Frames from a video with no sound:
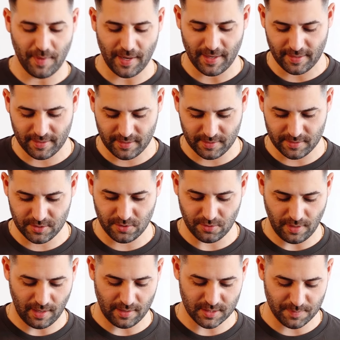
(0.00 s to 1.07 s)
back
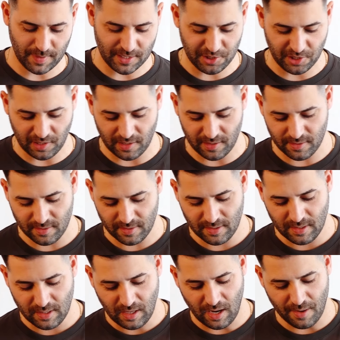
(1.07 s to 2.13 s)
to our spatula.
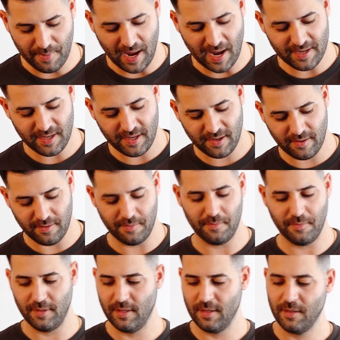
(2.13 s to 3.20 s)
I'm adding
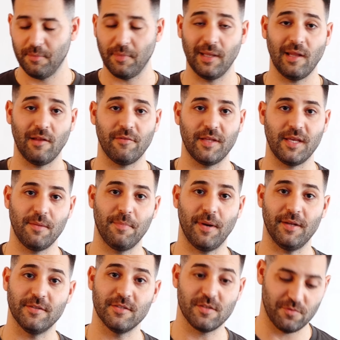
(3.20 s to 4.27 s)
the lovely
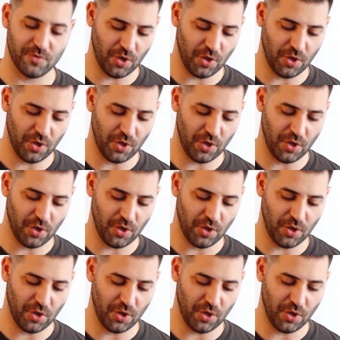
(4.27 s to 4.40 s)
buttons of